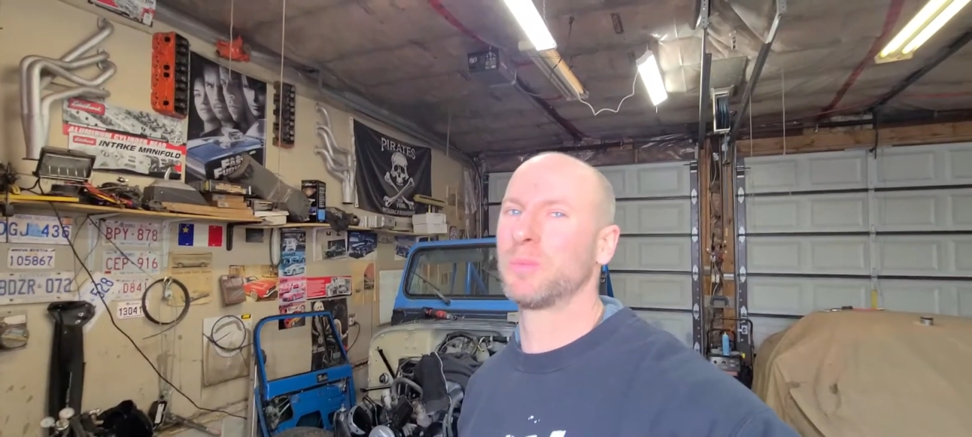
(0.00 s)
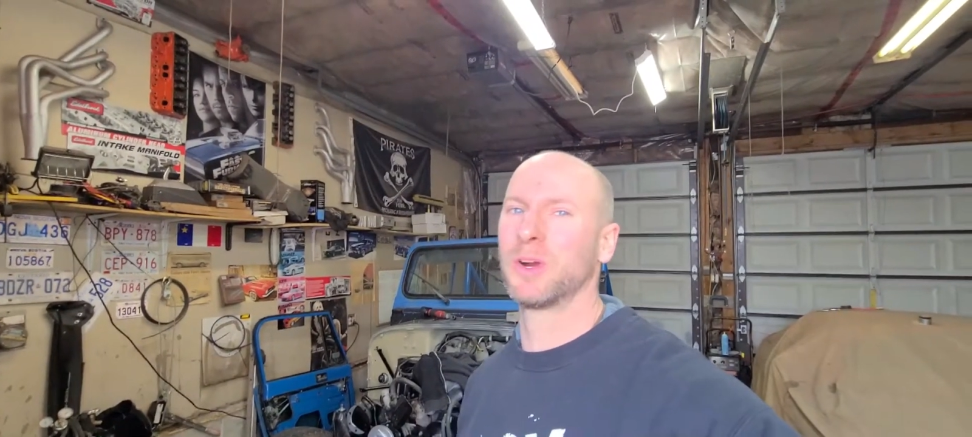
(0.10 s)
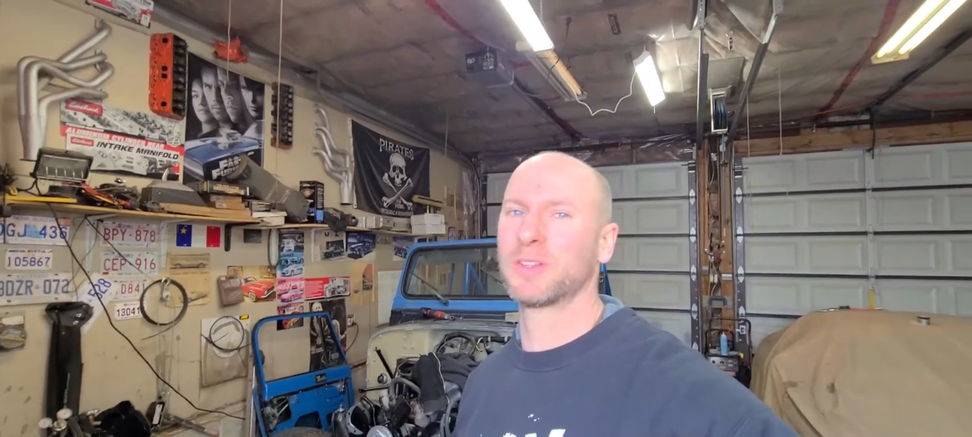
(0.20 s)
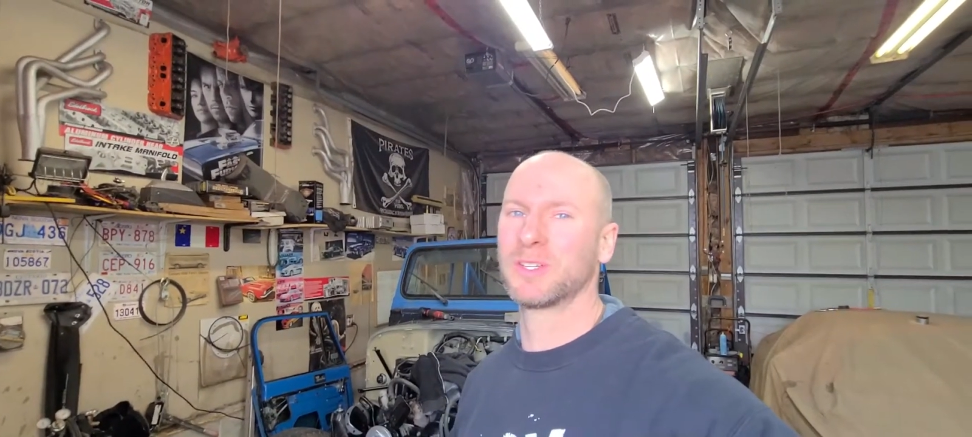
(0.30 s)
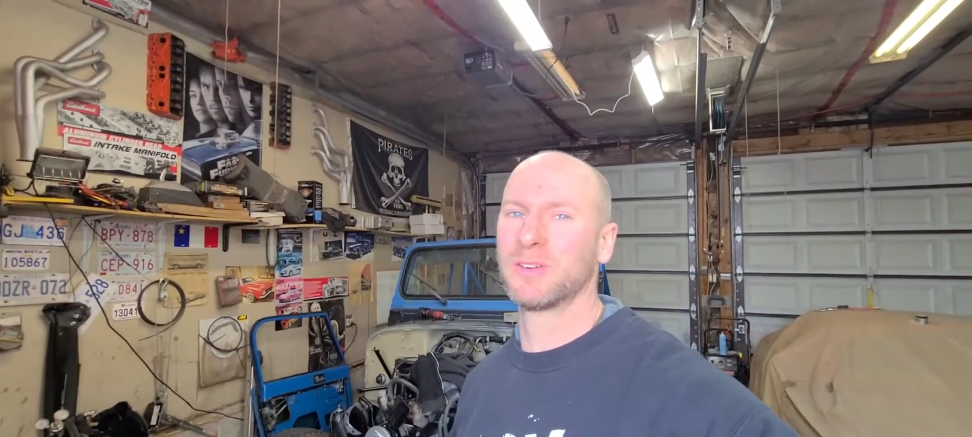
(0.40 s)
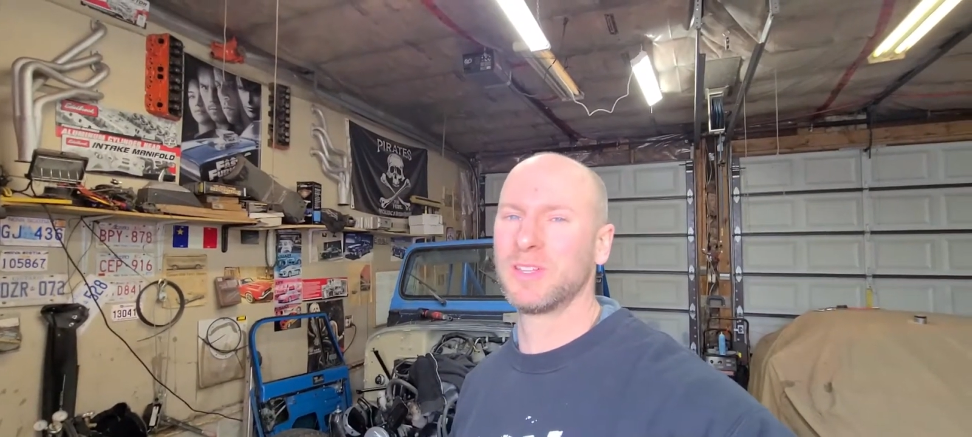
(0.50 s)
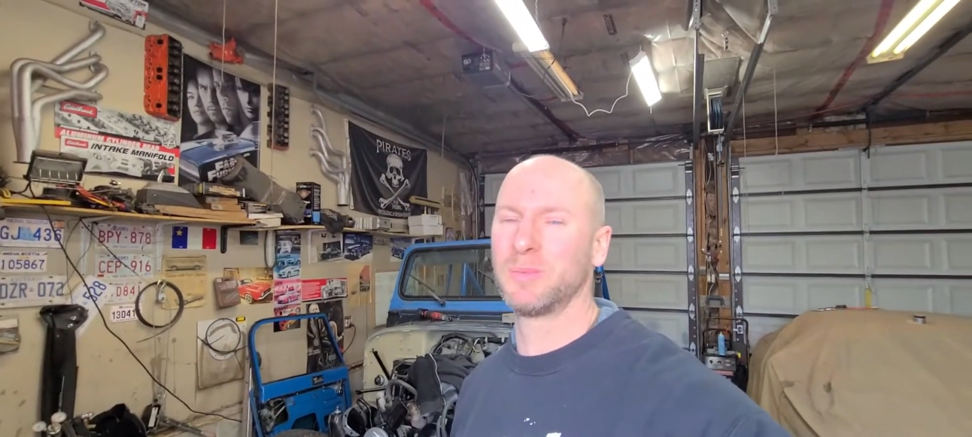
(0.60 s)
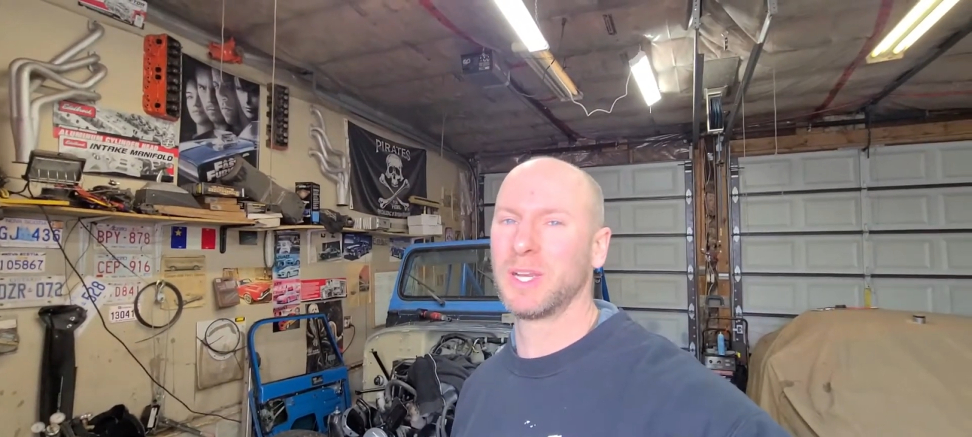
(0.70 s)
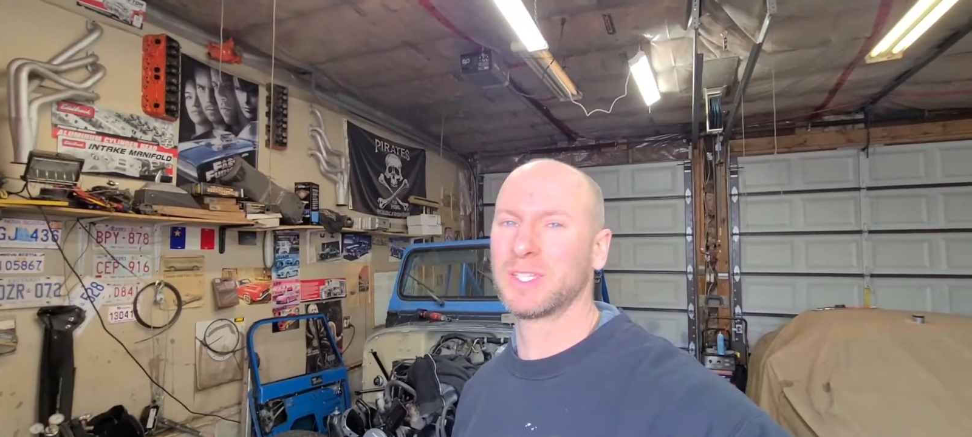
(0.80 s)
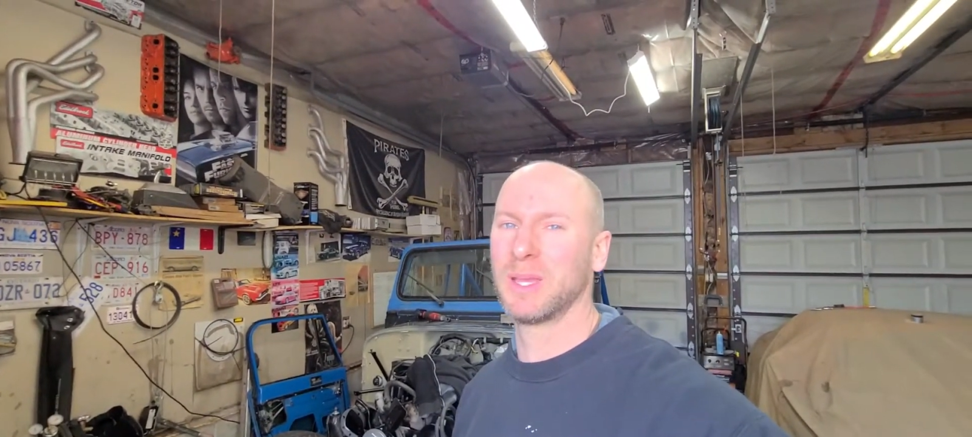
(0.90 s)
part series
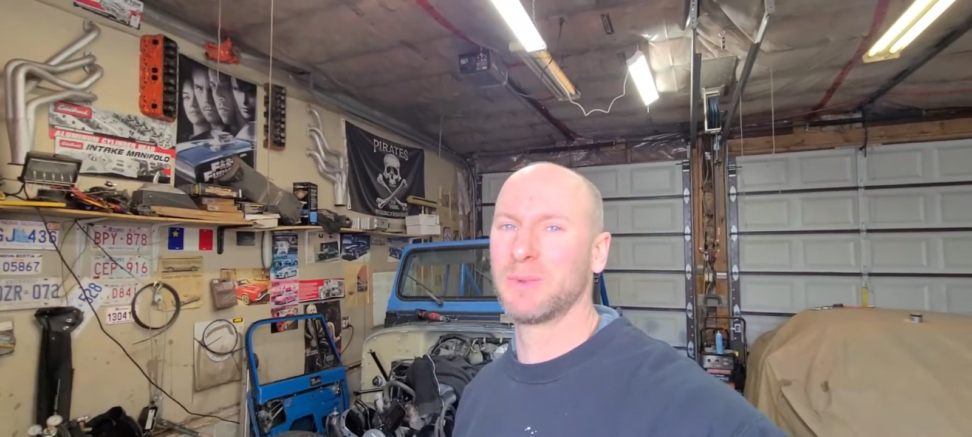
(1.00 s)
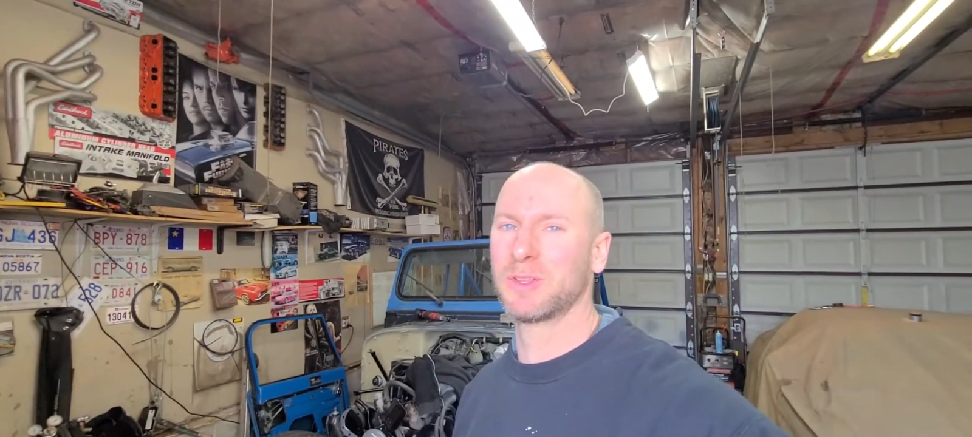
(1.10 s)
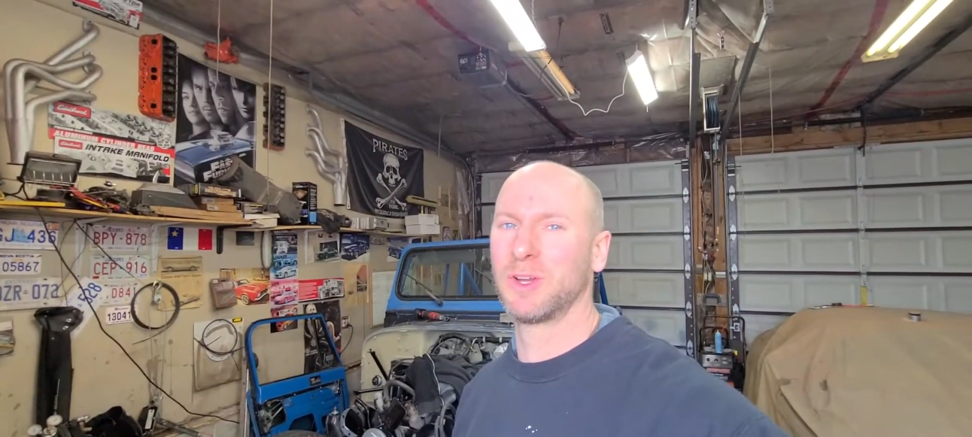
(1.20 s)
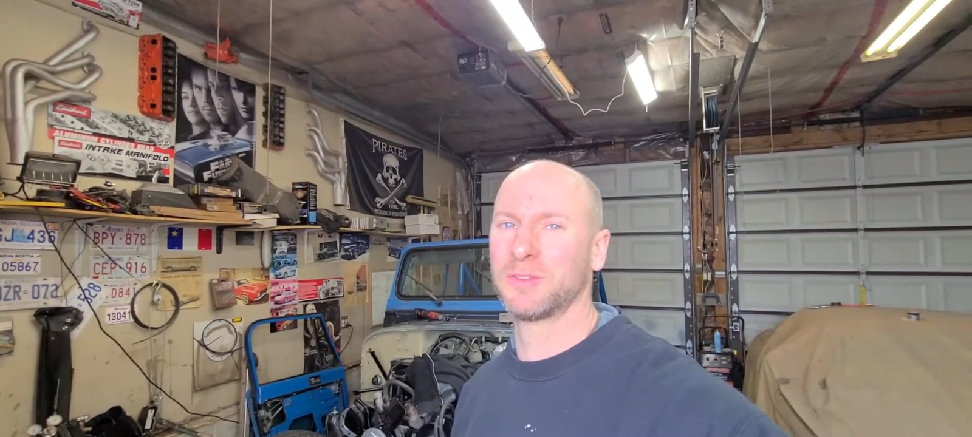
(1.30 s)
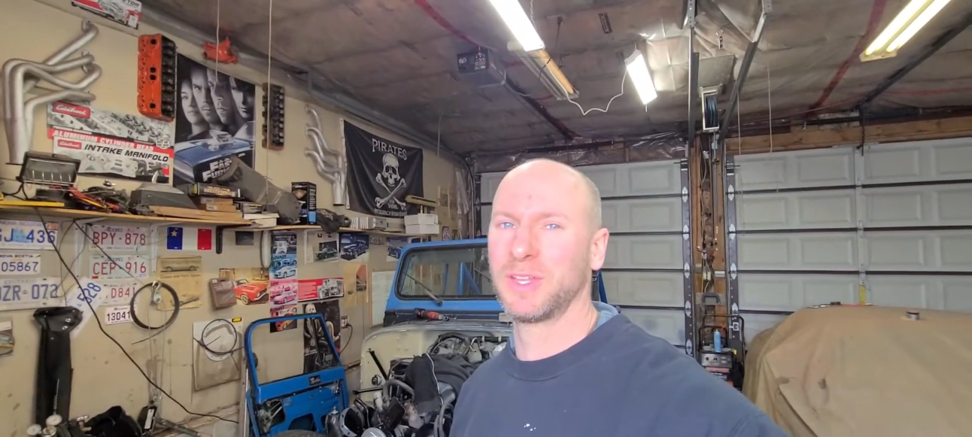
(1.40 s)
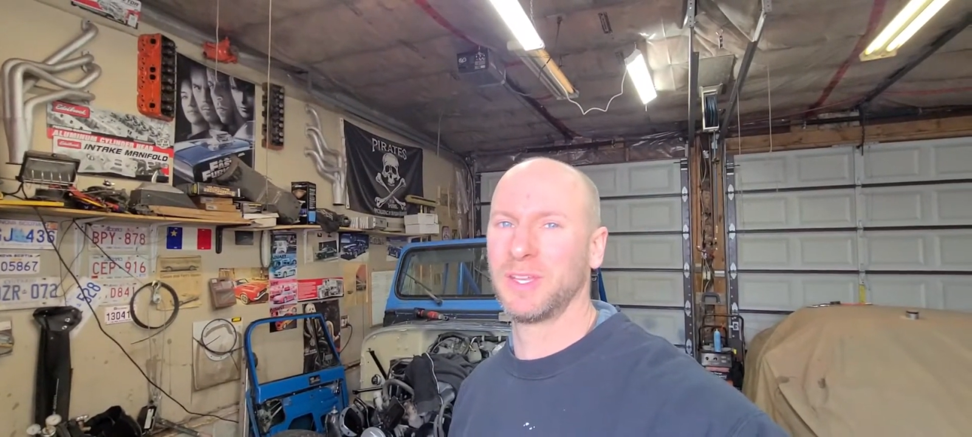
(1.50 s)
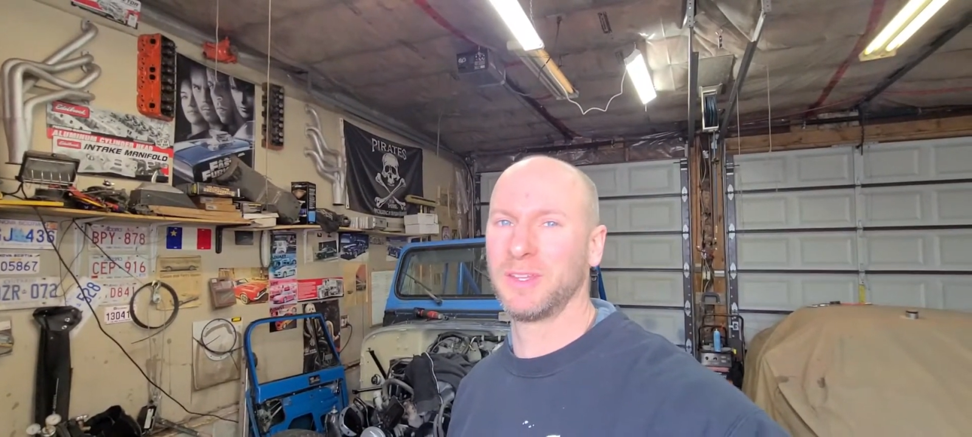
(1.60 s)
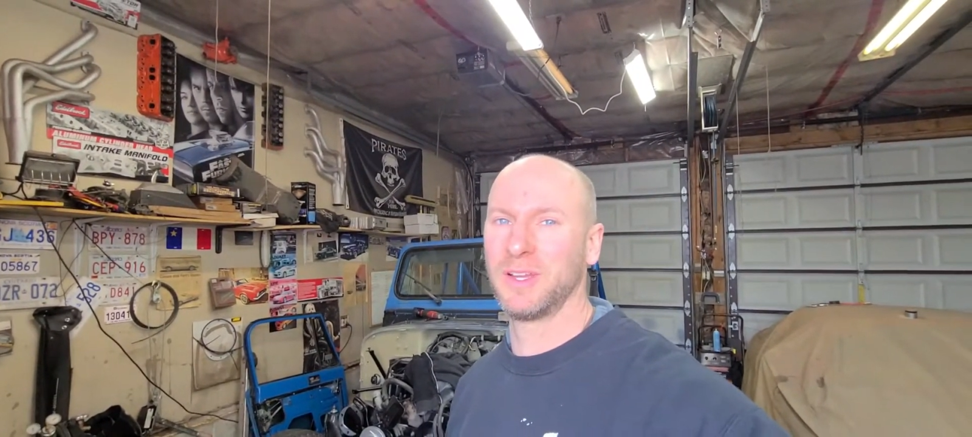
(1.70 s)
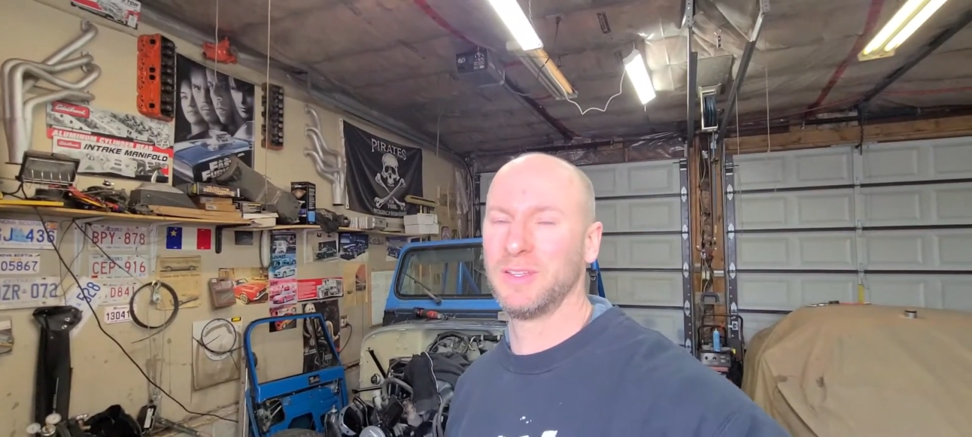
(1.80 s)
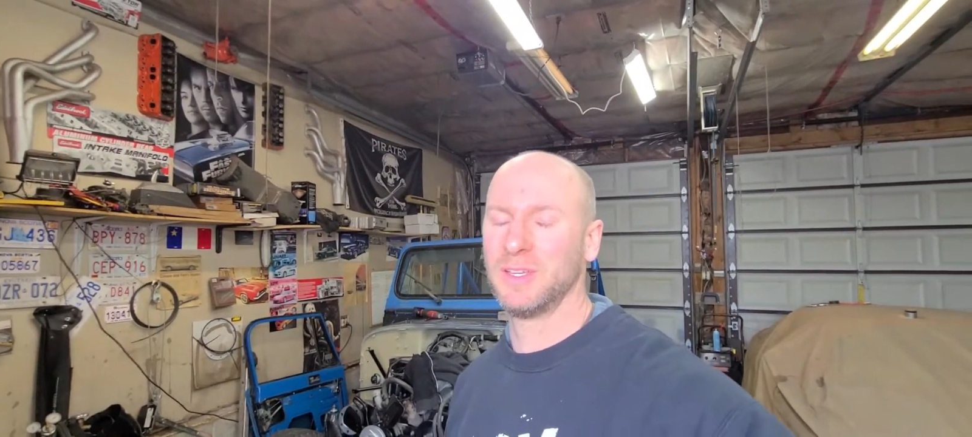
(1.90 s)
by the time it's all said and
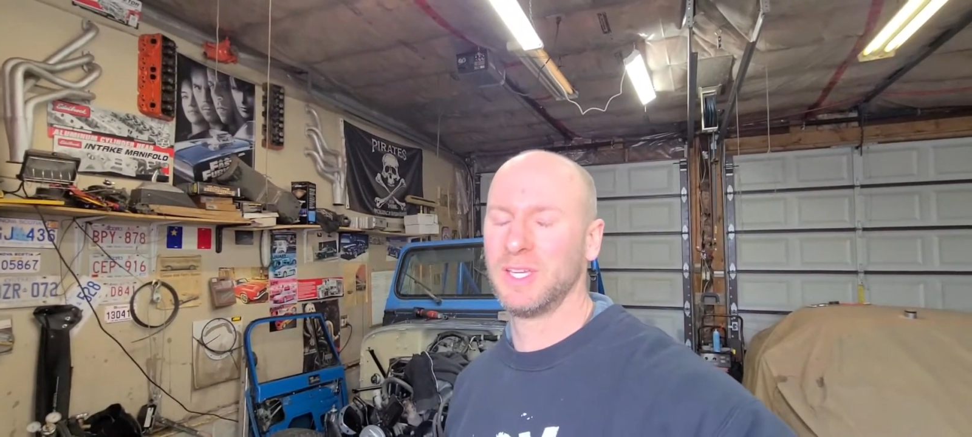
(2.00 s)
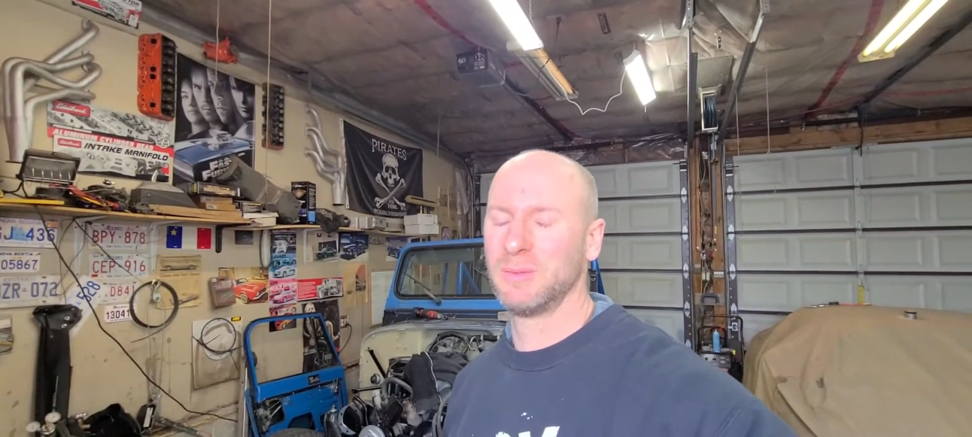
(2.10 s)
done.